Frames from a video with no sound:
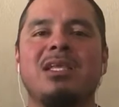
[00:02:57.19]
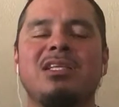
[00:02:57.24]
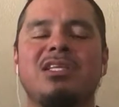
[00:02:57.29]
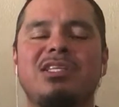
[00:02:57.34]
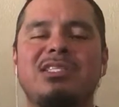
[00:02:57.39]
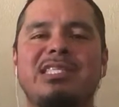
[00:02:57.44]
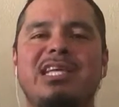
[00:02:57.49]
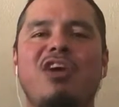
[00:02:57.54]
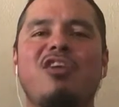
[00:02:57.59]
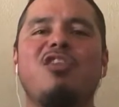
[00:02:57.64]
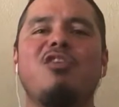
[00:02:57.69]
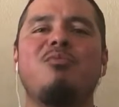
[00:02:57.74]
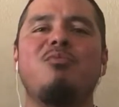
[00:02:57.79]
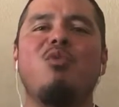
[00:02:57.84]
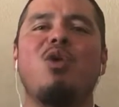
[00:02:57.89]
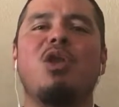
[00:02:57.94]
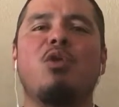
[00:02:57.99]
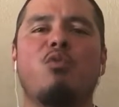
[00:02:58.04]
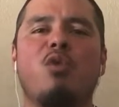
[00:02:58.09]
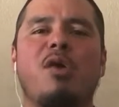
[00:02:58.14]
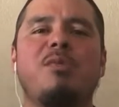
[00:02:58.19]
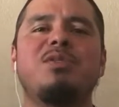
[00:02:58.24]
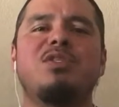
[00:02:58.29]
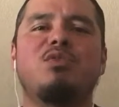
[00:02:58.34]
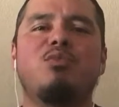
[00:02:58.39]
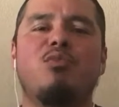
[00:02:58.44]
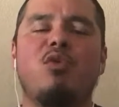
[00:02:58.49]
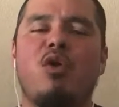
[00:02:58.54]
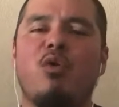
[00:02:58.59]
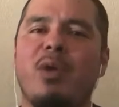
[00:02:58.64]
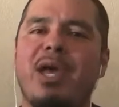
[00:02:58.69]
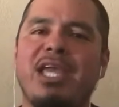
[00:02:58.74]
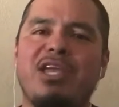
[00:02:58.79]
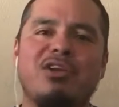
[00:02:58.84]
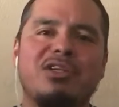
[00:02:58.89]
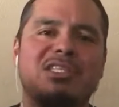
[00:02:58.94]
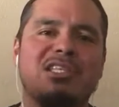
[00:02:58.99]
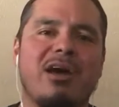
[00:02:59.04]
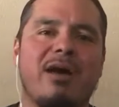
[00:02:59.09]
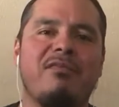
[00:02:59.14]
Just tell them what rubs you the wrong way,
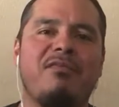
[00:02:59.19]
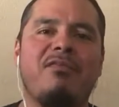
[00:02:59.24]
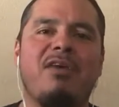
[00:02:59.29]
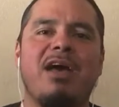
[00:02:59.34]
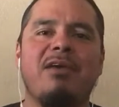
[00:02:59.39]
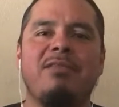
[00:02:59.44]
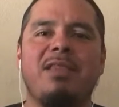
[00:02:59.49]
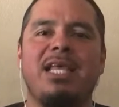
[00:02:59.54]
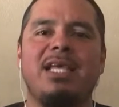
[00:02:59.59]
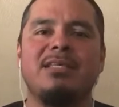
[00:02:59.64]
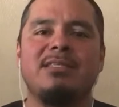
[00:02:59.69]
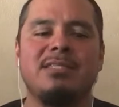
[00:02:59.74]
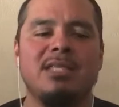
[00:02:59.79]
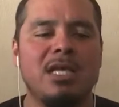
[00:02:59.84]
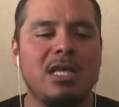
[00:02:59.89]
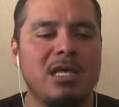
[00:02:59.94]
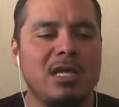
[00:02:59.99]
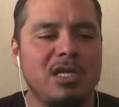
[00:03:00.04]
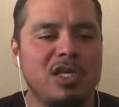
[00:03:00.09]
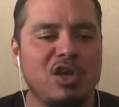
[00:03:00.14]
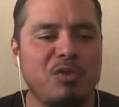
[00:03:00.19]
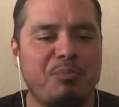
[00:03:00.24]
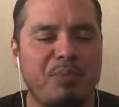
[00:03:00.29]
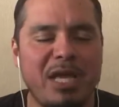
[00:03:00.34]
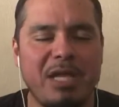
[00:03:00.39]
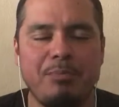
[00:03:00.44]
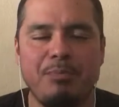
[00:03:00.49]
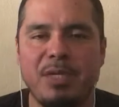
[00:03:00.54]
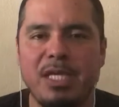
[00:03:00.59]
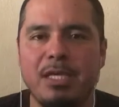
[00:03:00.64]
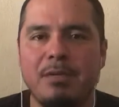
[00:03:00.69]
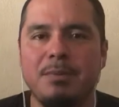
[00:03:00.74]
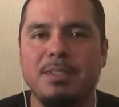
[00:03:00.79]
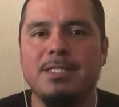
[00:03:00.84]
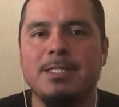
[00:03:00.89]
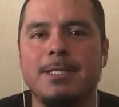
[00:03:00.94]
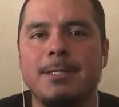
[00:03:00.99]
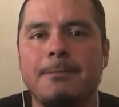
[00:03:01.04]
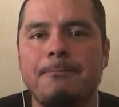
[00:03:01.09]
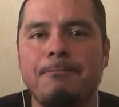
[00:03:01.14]
your top 5 list, your pet peeves.